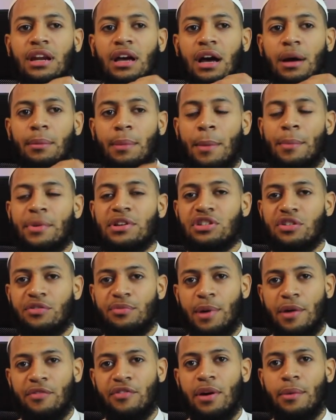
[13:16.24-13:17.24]
members of
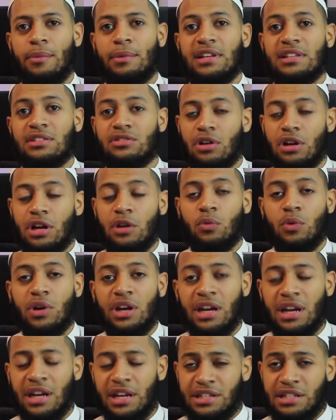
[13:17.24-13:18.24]
my family starting
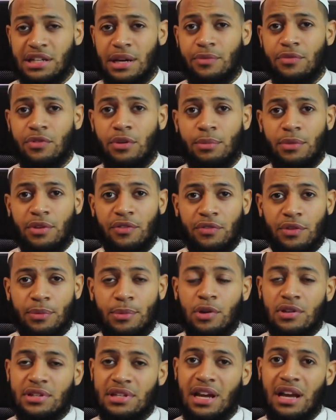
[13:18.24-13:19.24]
wearing hijab from the
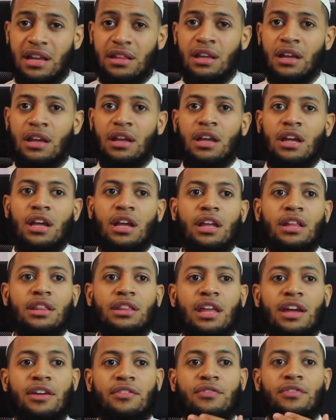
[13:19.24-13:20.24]
female side,
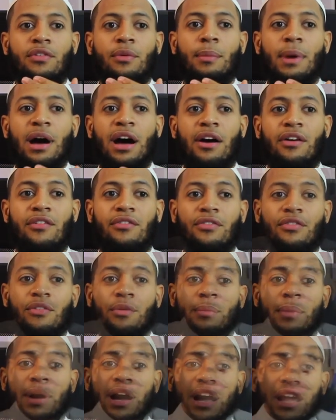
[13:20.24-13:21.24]
then from
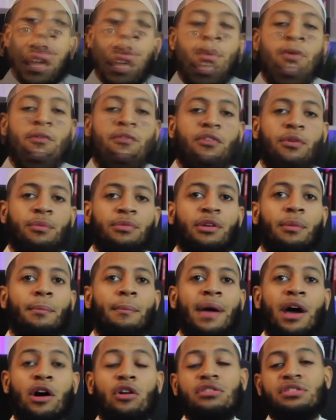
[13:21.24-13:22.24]
the
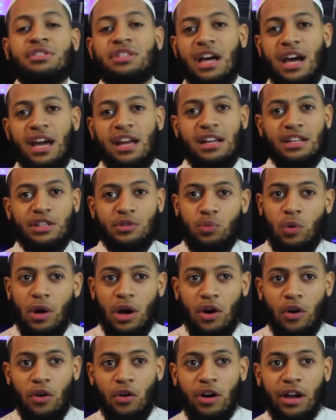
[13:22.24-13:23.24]
male side as
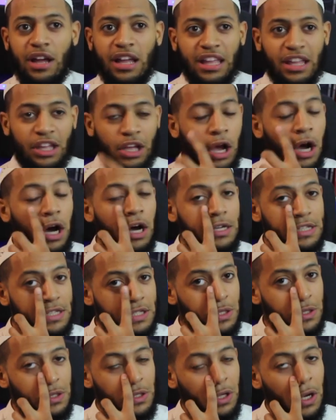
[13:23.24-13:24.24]
well. It
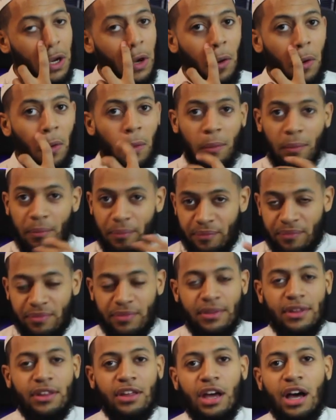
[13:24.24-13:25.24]
caused, you know,
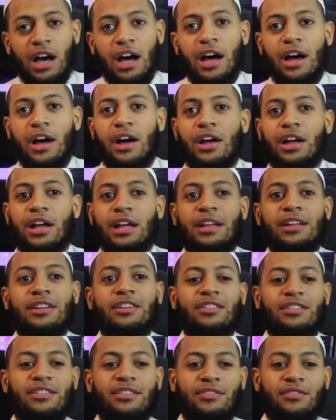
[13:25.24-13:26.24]

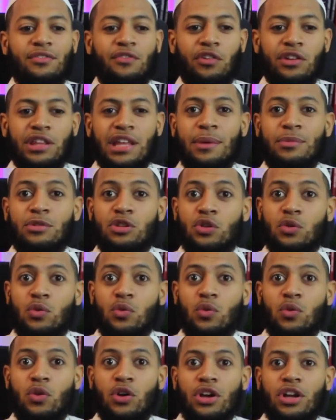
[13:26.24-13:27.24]
for them
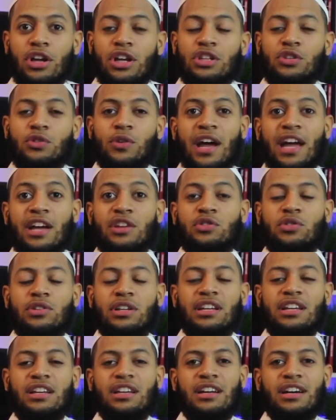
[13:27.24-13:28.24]
to
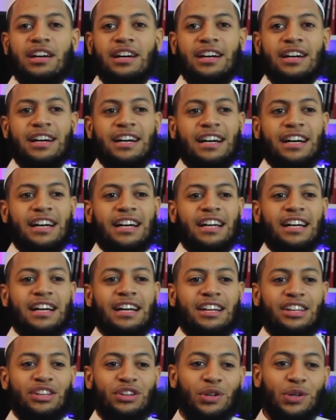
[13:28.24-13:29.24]
actually
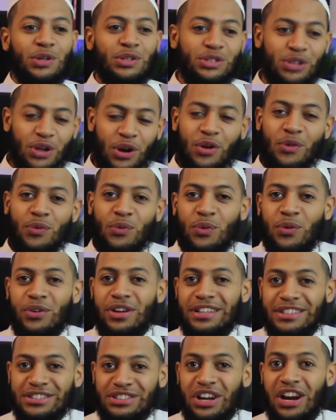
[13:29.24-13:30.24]

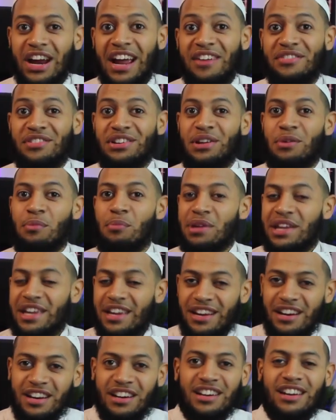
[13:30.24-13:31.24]
start having a
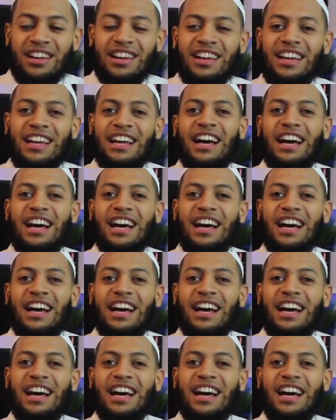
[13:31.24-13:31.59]
beard,